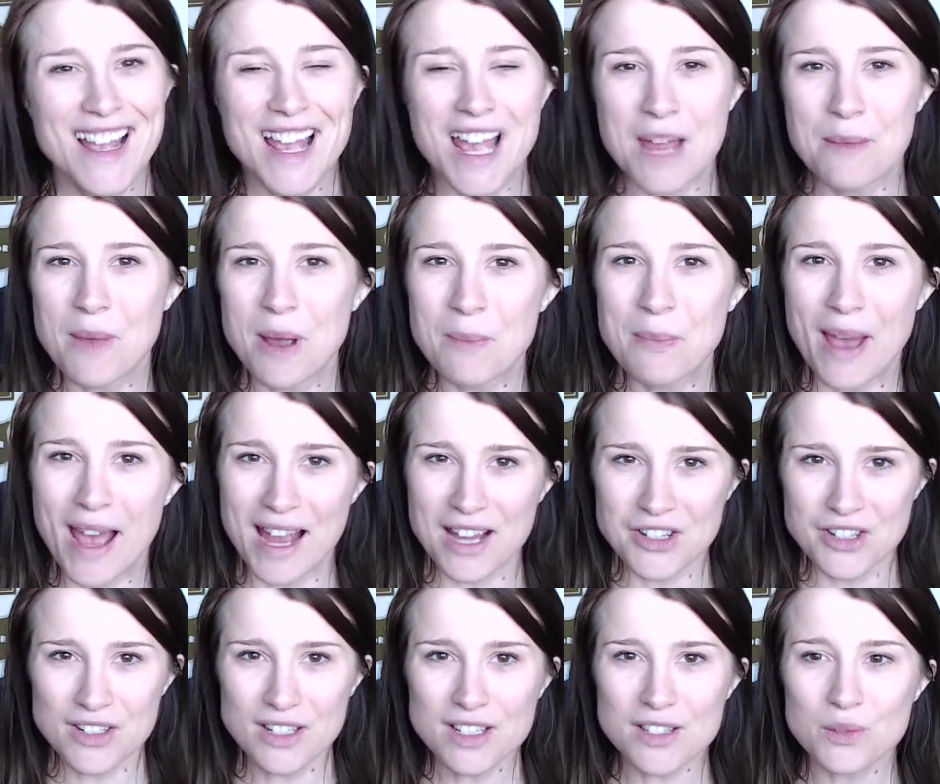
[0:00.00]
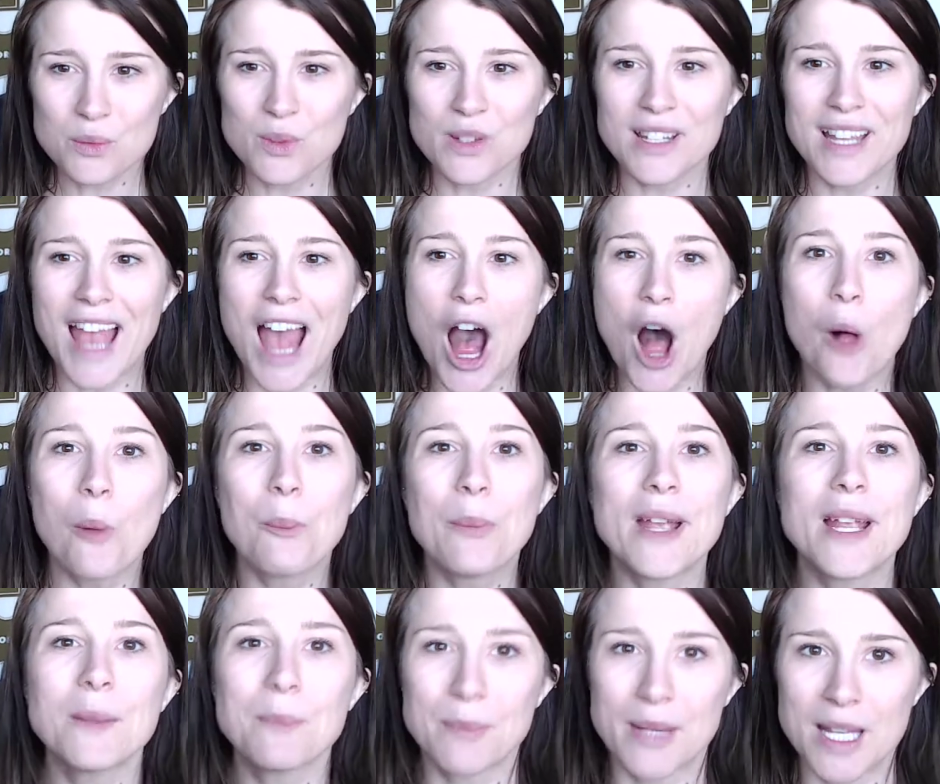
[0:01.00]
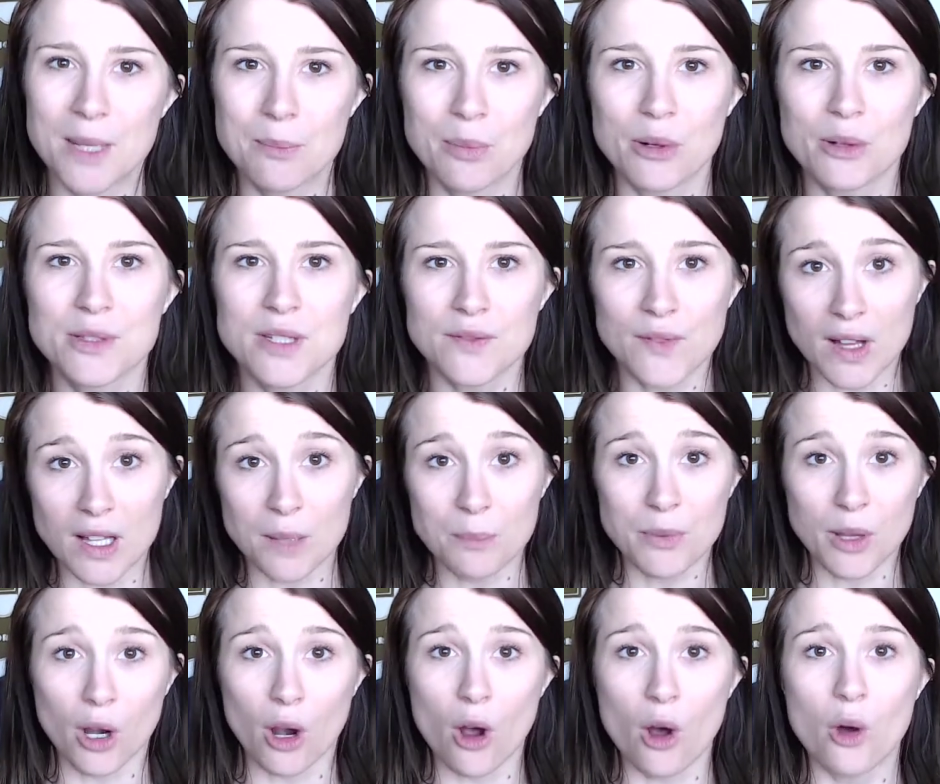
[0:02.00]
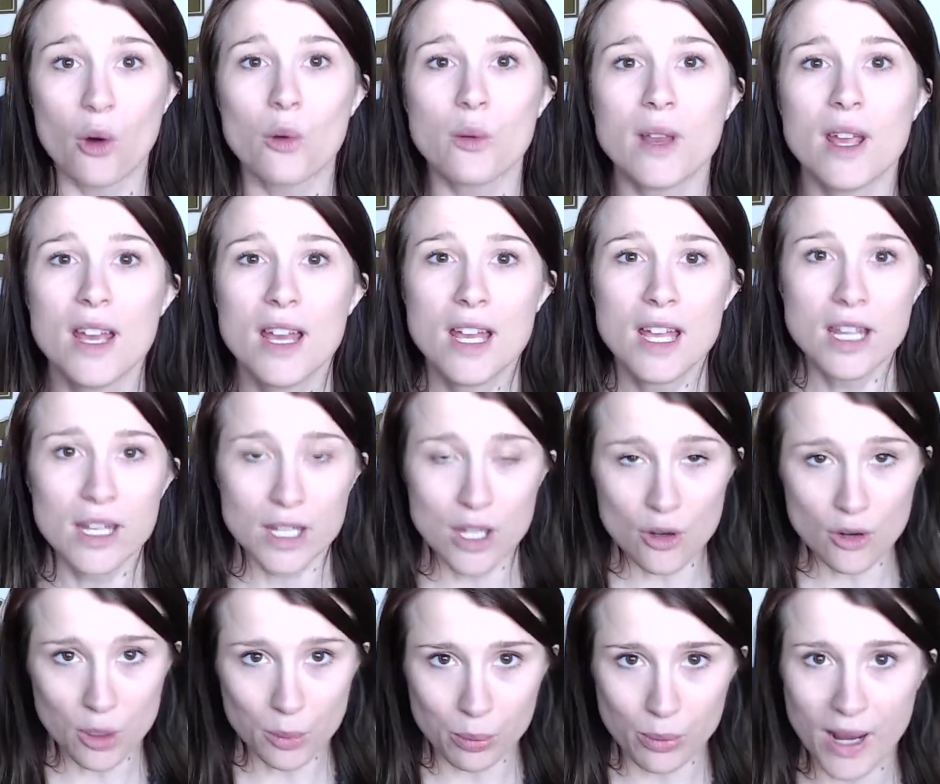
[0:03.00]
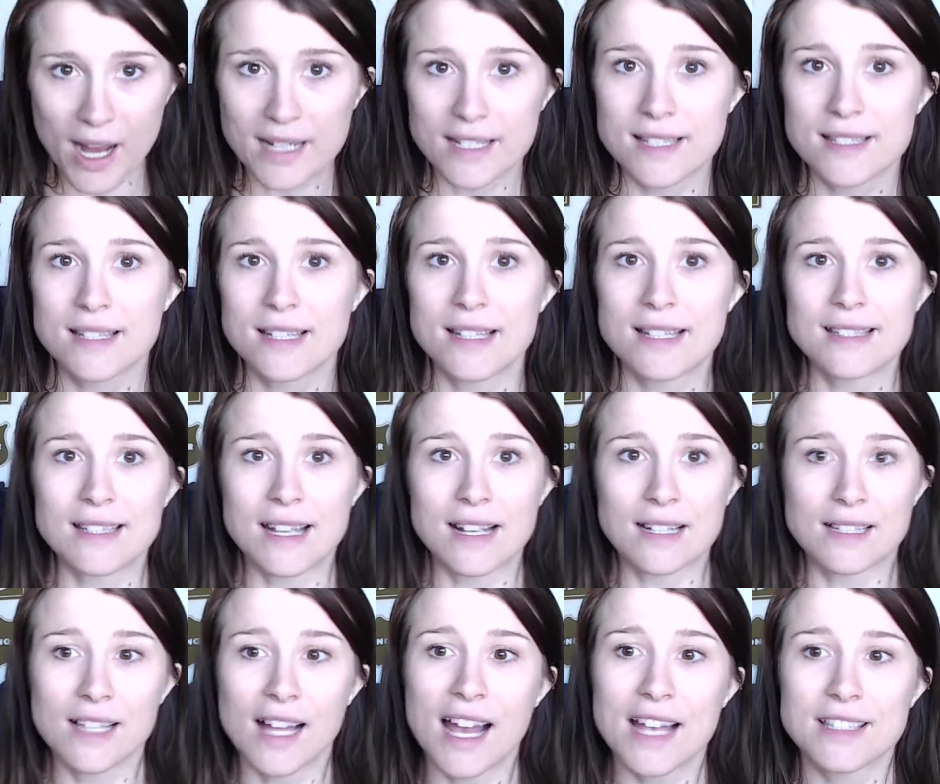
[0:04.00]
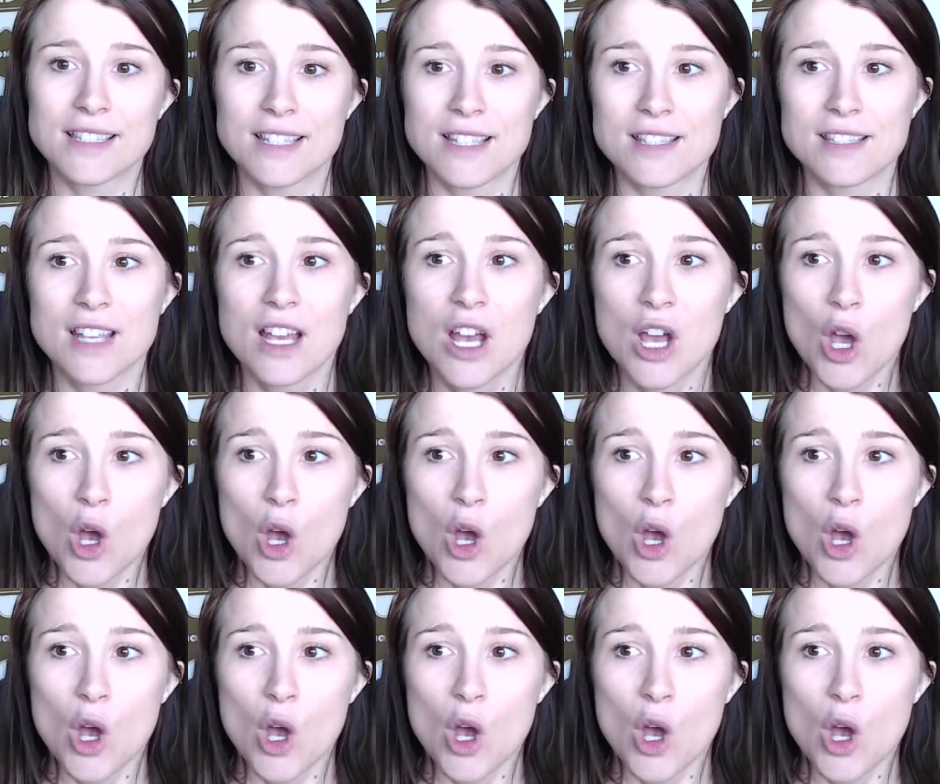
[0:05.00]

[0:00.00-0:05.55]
and my passion is really helping people develop their own yoga practices and classes